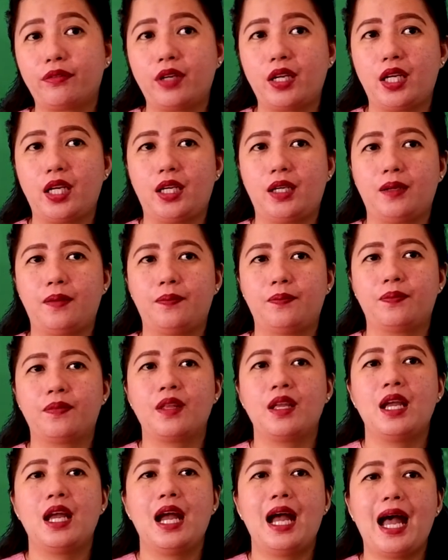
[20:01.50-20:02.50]
3,
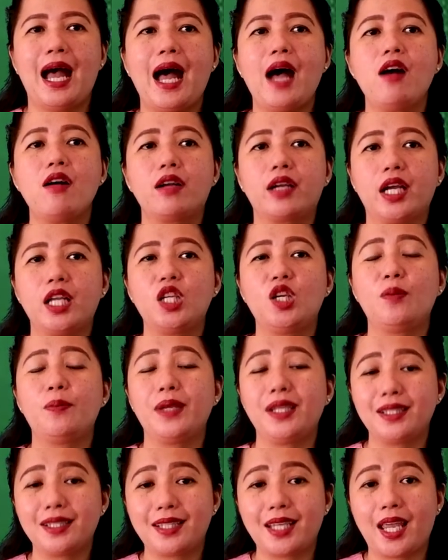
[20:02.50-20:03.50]
how can you
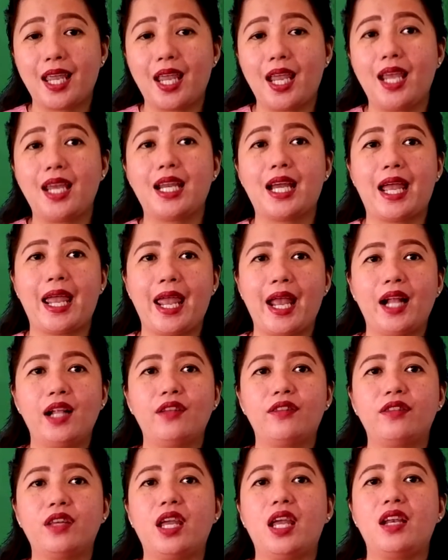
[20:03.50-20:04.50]
maintain a
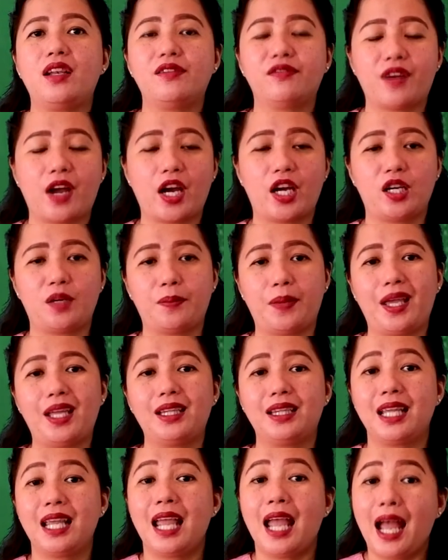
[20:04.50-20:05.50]
healthy
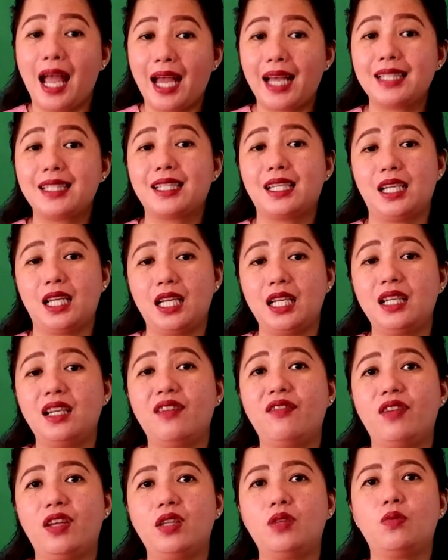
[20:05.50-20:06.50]
environment as an
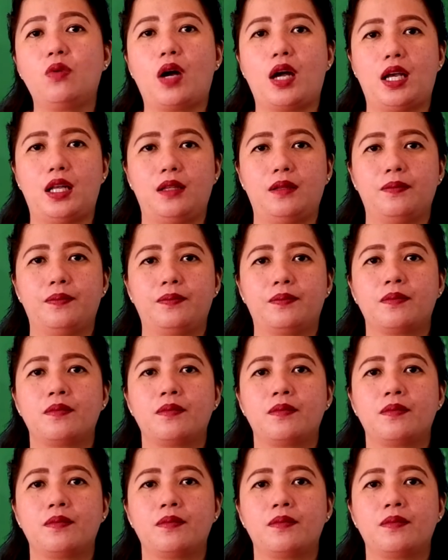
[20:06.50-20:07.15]
individual